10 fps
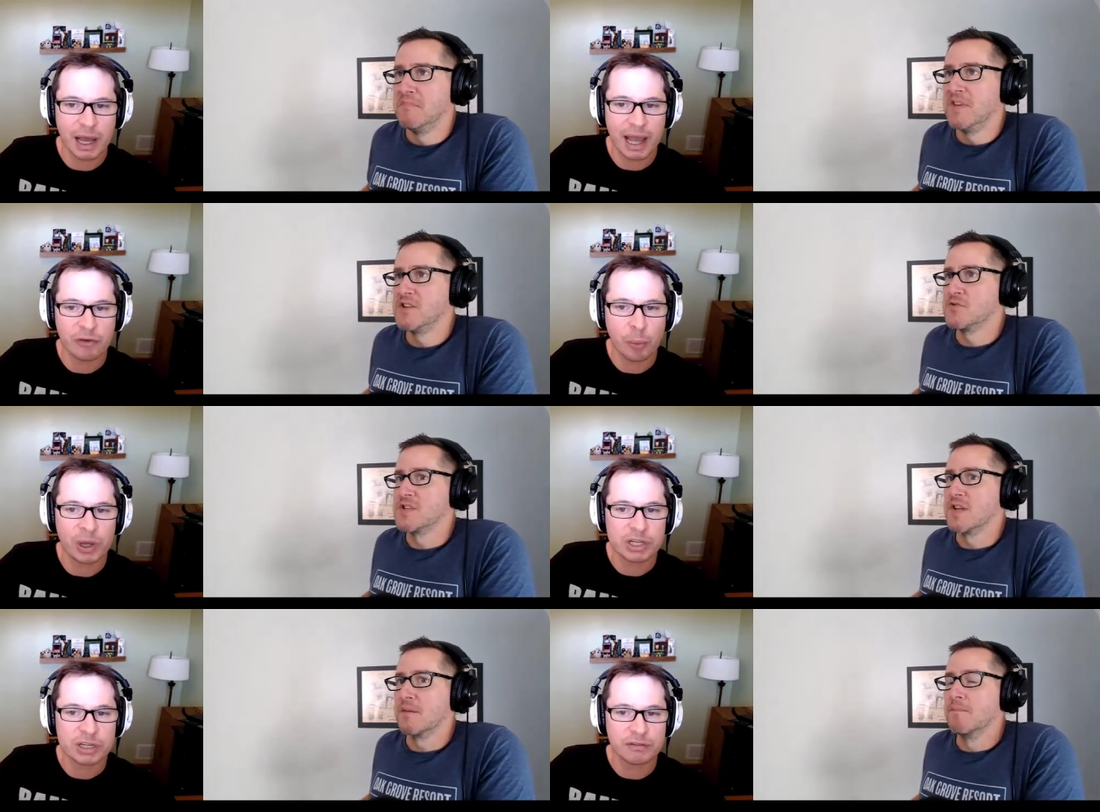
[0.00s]
Speaker 1: I have a
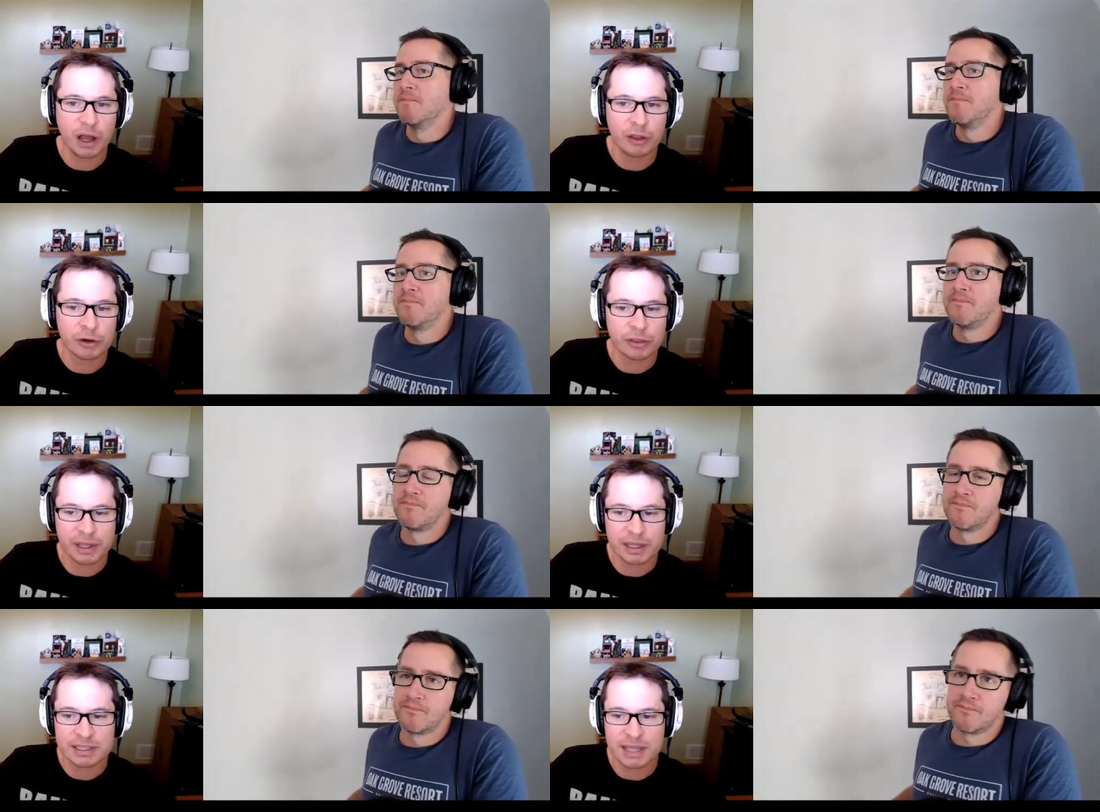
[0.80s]
bunch of other
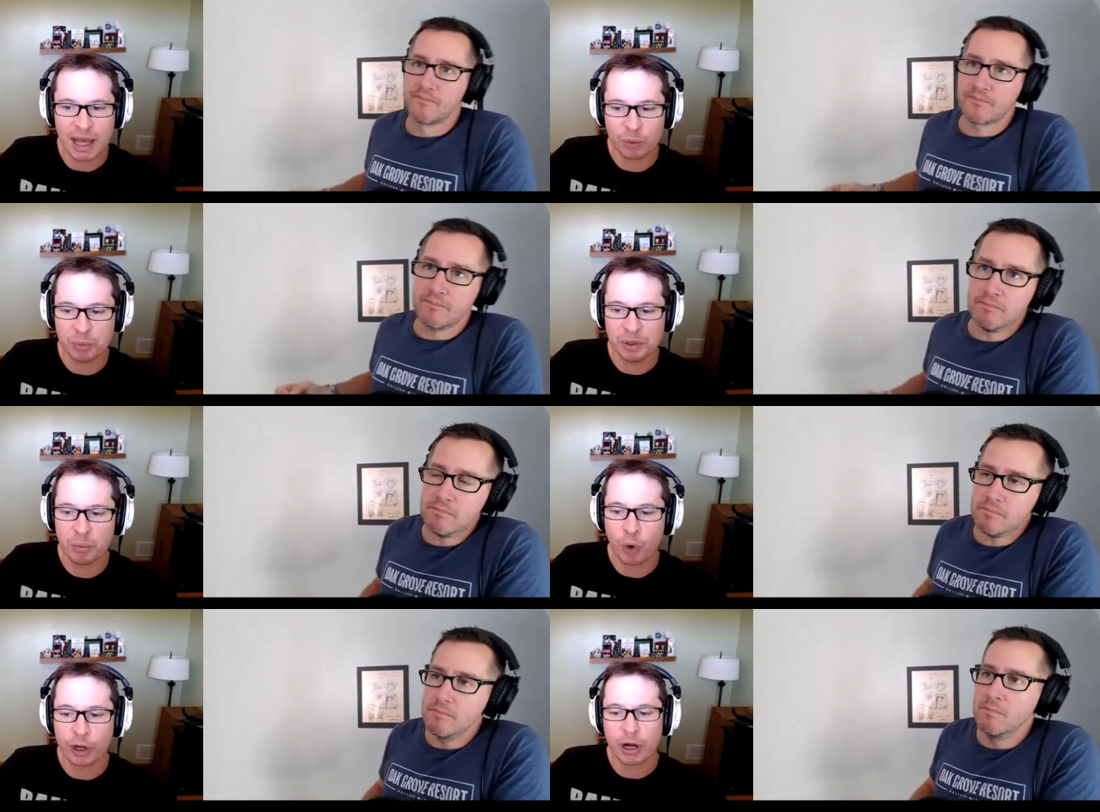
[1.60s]
things that would be
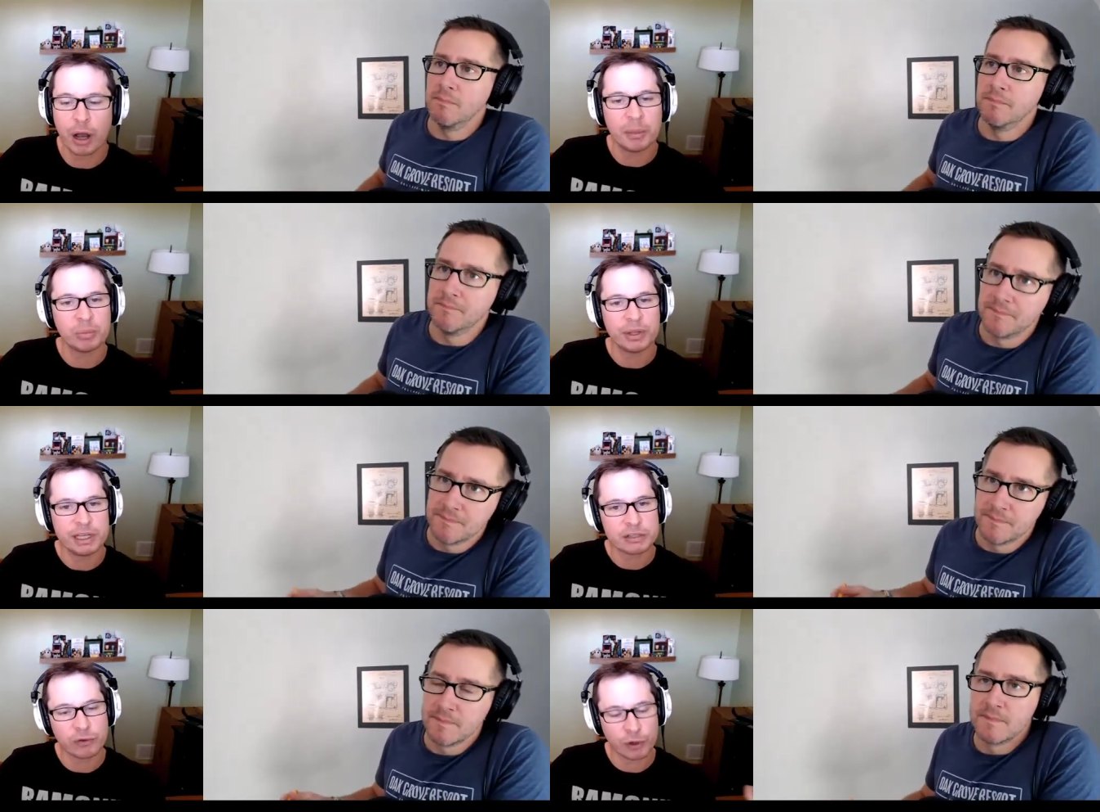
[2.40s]
more
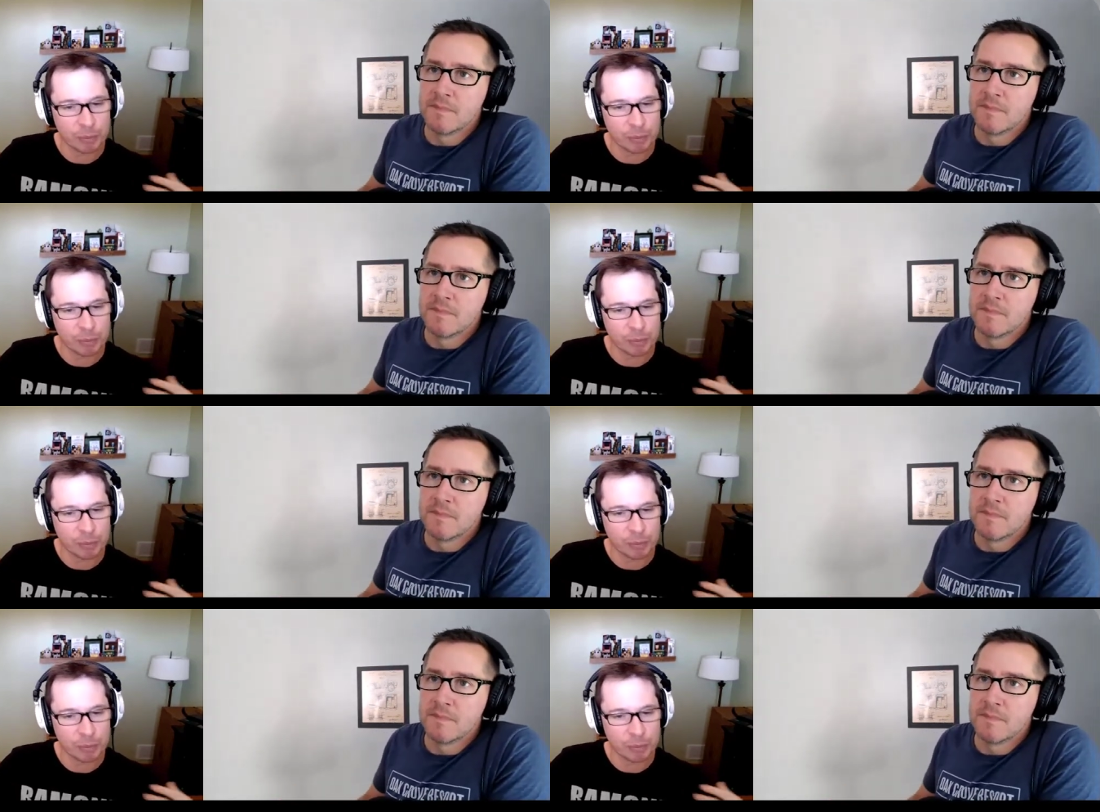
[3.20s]
commonplace for